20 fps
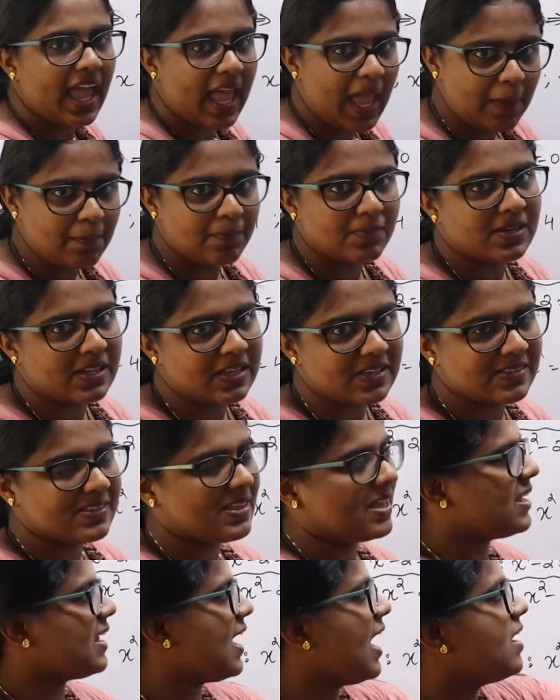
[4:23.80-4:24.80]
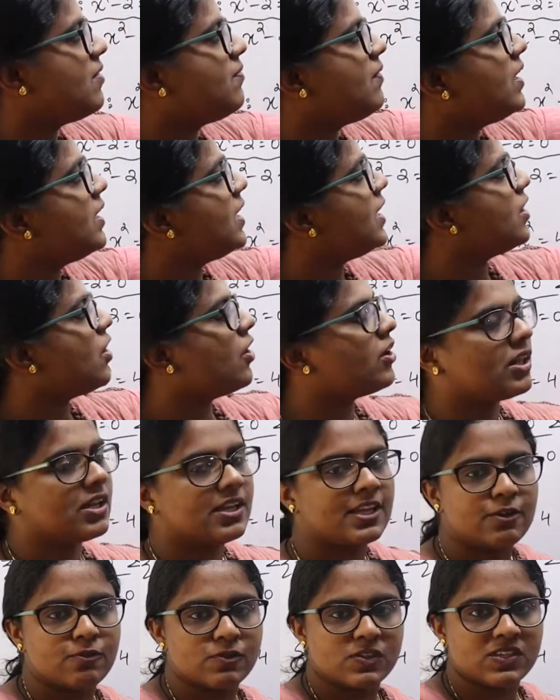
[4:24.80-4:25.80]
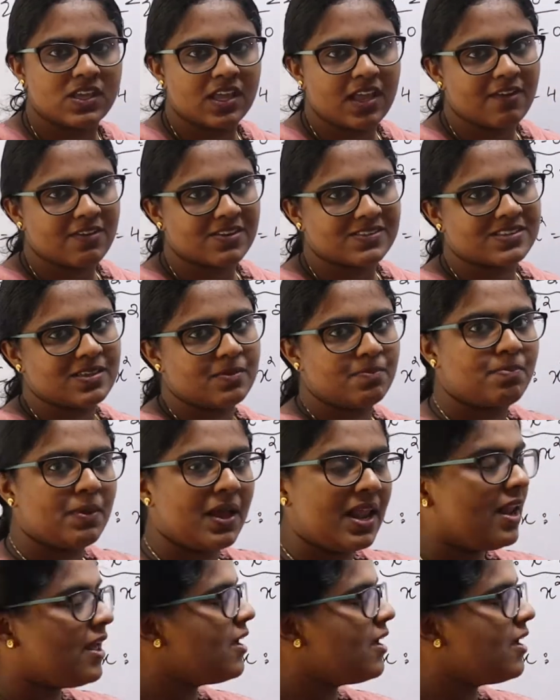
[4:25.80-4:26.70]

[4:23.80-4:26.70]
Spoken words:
empty set, and we denote it using our symbol